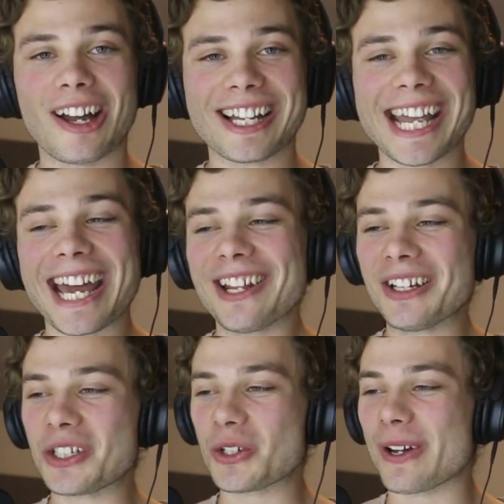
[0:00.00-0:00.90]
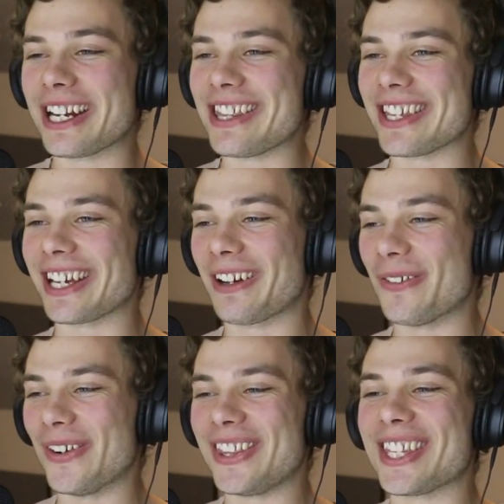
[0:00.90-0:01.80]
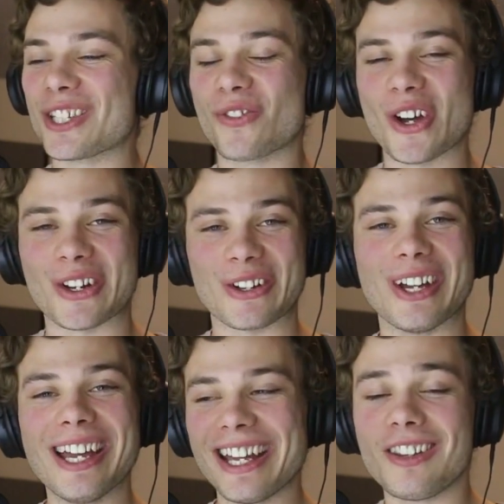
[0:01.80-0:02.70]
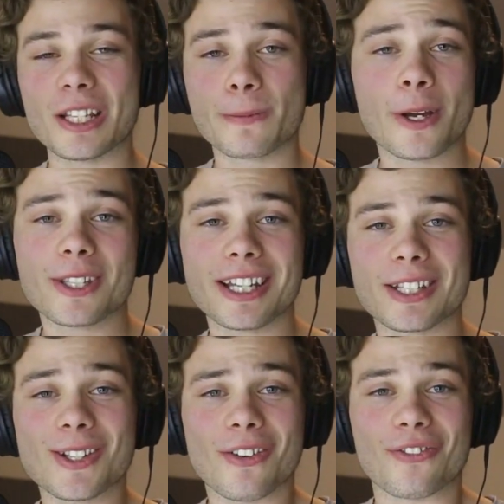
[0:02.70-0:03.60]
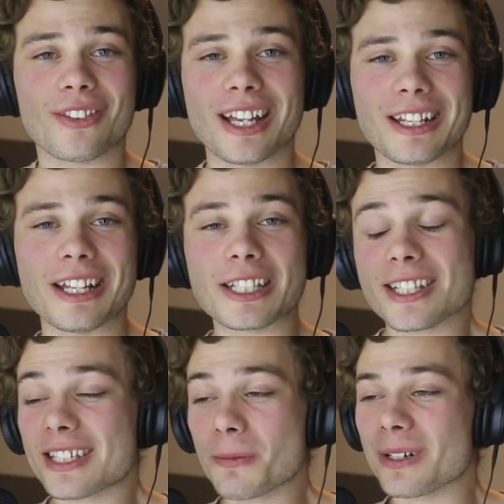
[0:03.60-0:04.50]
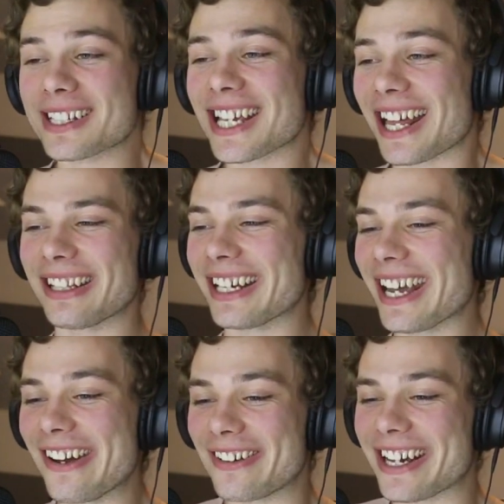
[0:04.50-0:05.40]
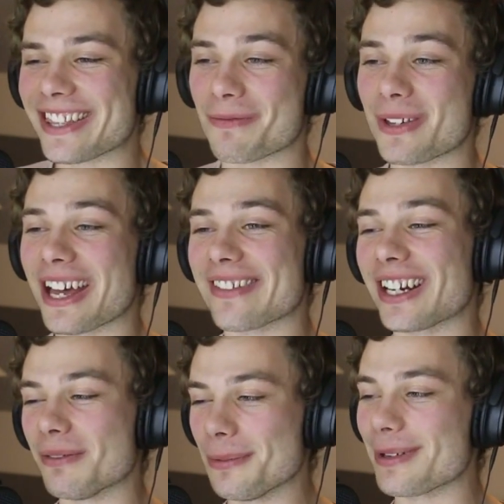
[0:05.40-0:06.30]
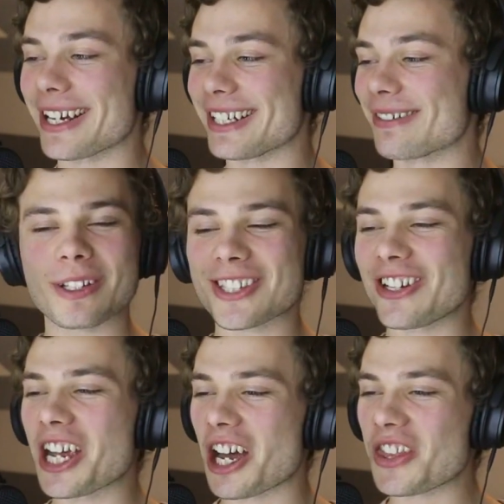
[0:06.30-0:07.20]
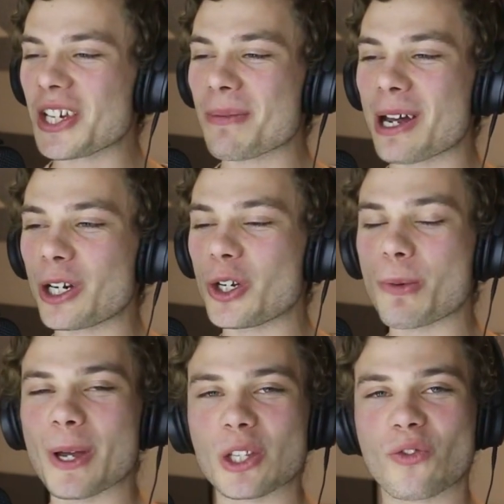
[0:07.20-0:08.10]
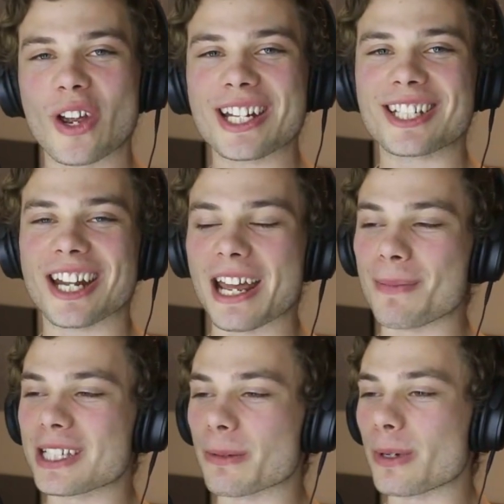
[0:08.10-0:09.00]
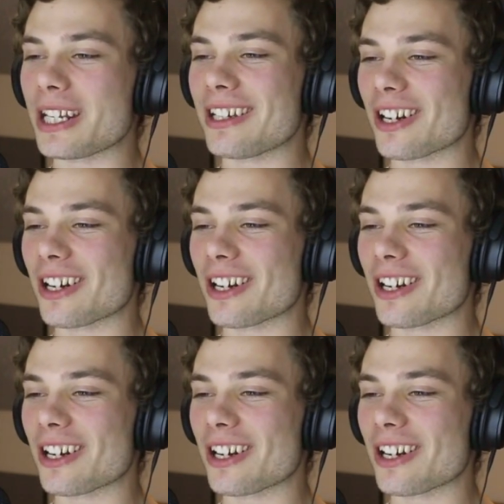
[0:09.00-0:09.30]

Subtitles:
I cannot do anything with this photo. This person gets off. It's as simple as that. They cannot get them without the number plate. So yeah, I think you made a new best friend today, Mr. Mini.